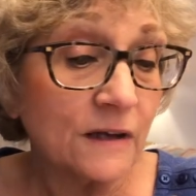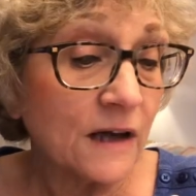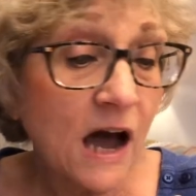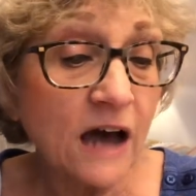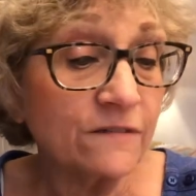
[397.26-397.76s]

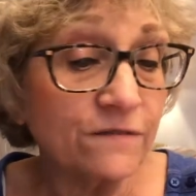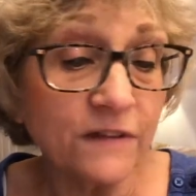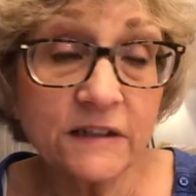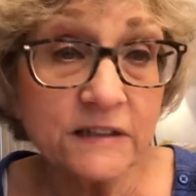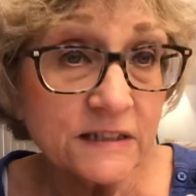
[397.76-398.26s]

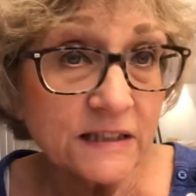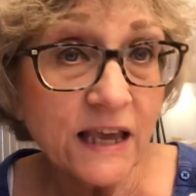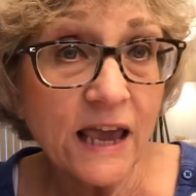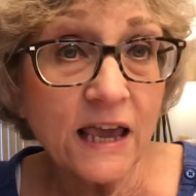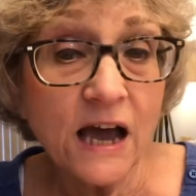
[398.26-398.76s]
Conflict is
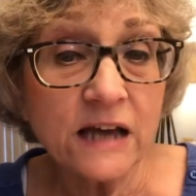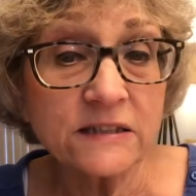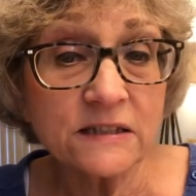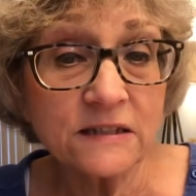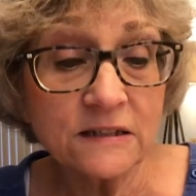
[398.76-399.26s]

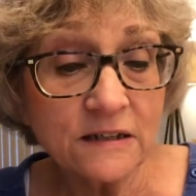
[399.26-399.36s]
chaos.